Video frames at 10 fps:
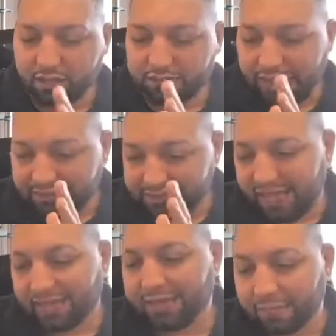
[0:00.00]
I
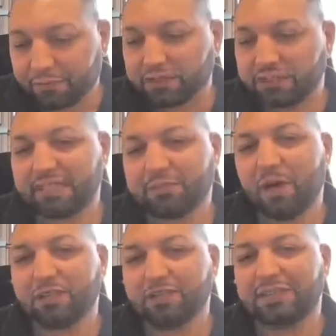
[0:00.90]
sat there for 6
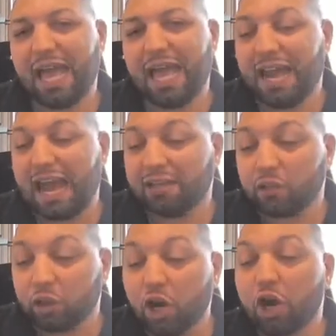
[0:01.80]
months and I
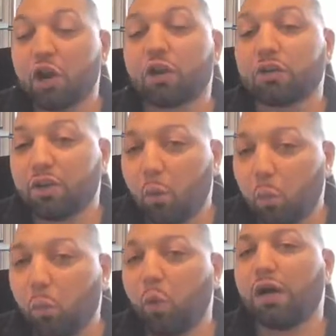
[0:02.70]
learned
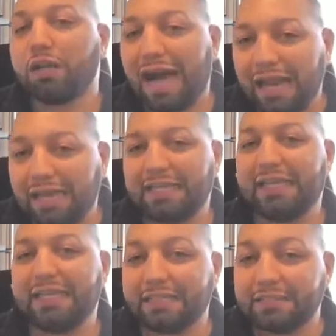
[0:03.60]
what I
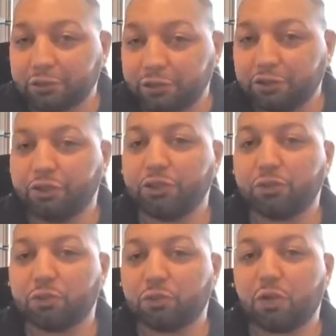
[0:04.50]
needed to
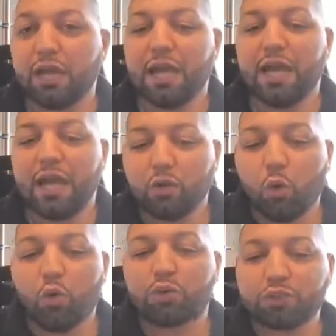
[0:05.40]
do in
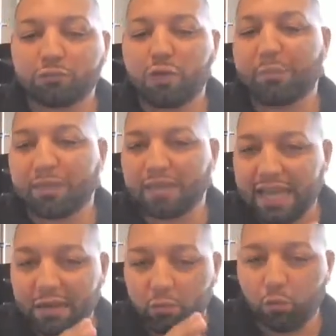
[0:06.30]
order to
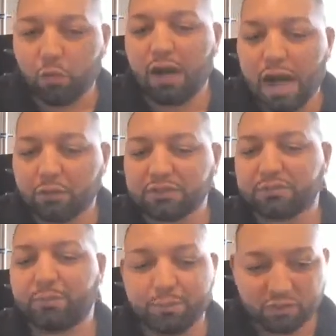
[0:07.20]
replicate what I was
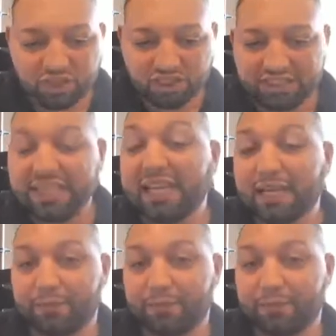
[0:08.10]
seeing.